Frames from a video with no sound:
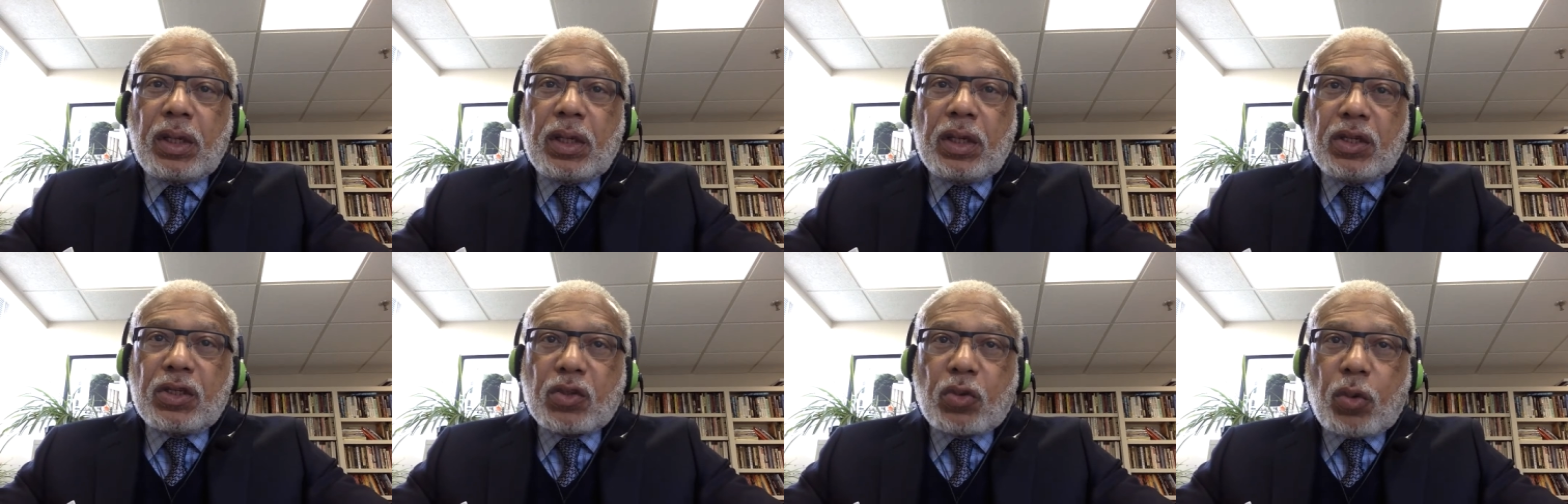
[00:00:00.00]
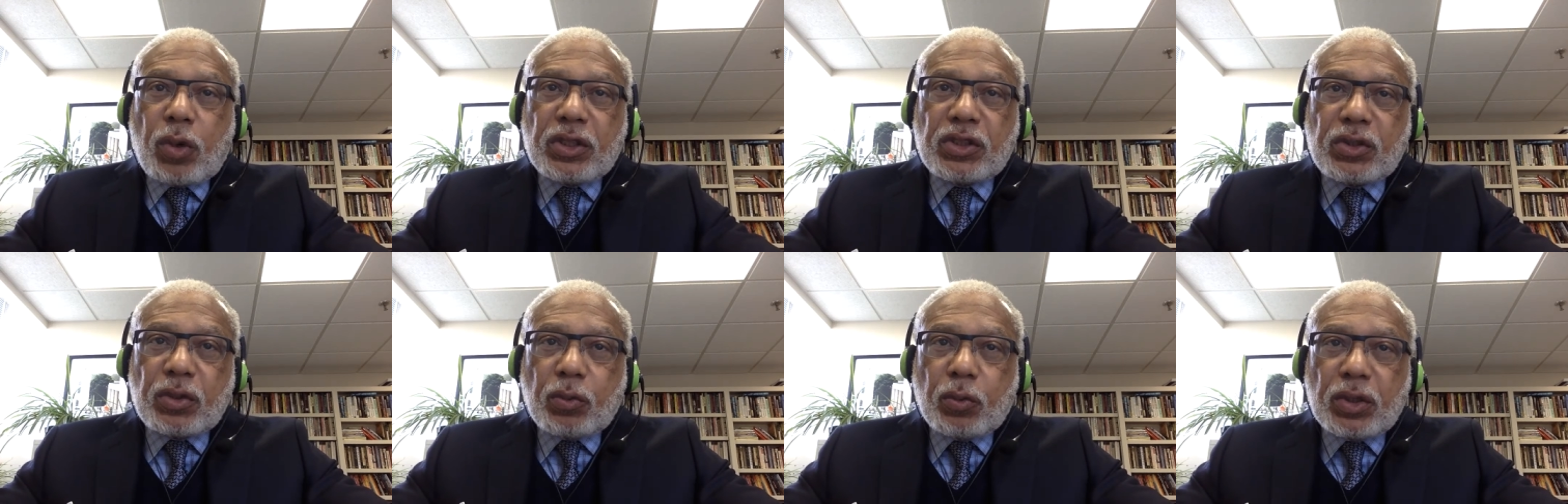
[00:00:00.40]
His
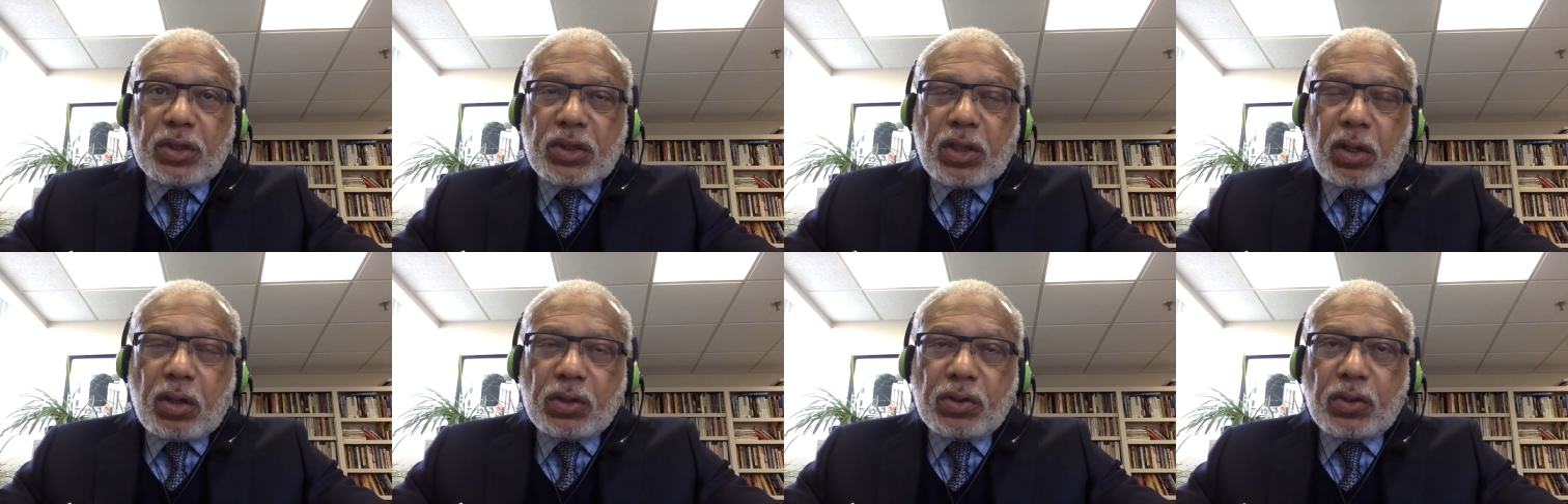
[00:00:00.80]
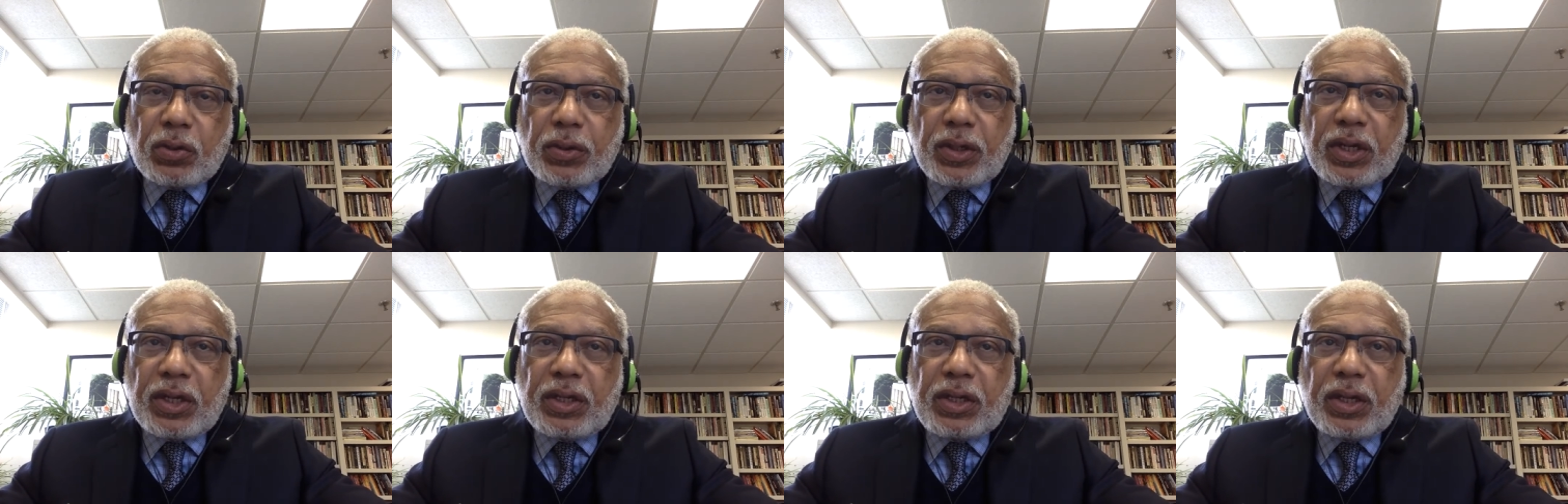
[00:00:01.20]
question was also
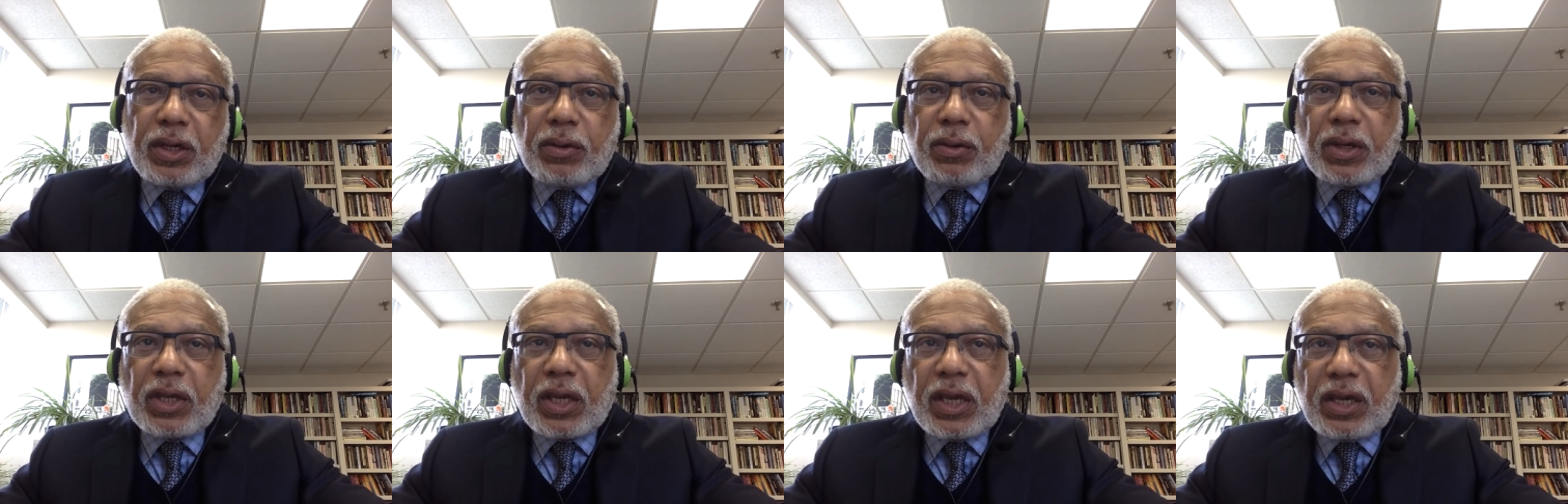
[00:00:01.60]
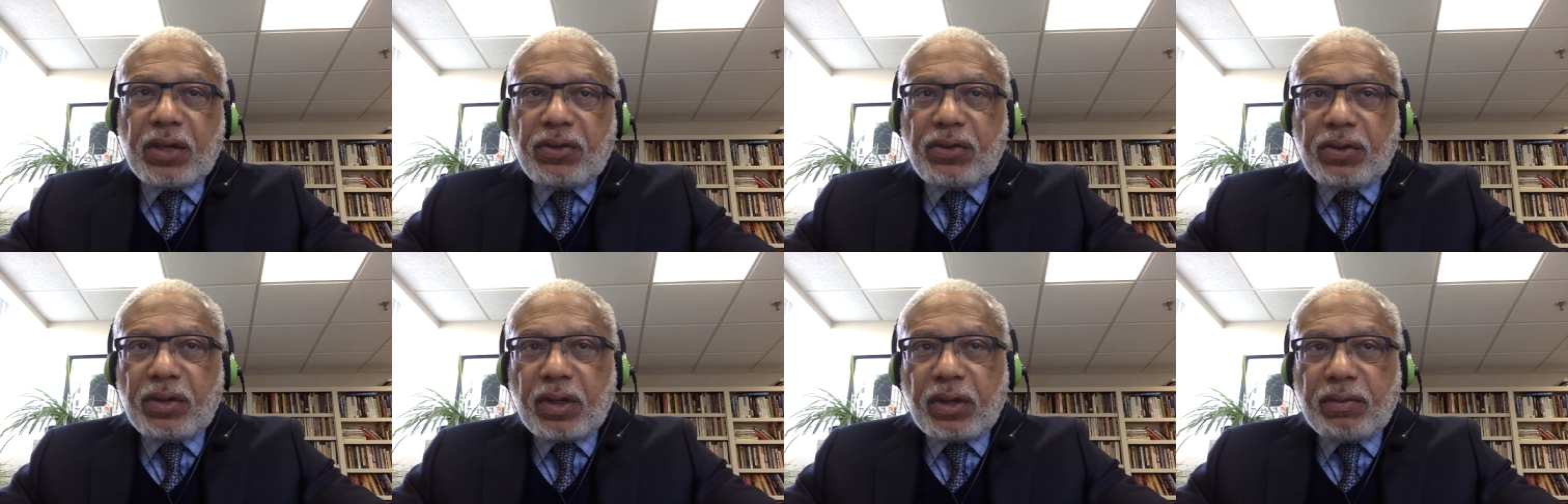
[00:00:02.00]
an interrogation